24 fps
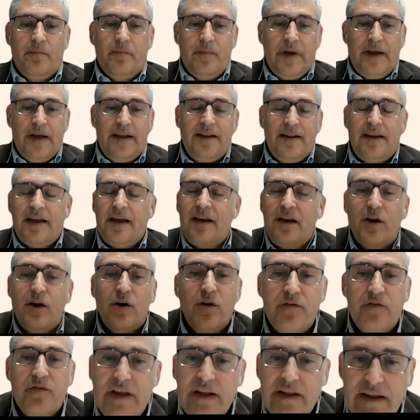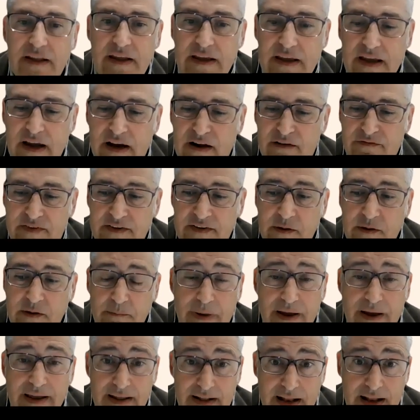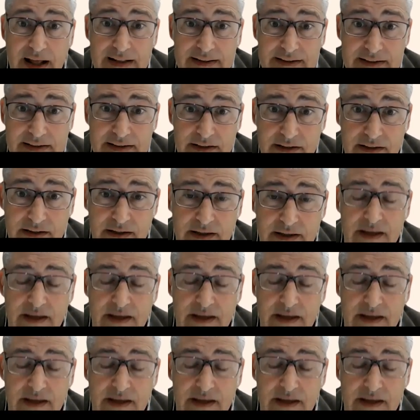and all of them, they are affected by LALD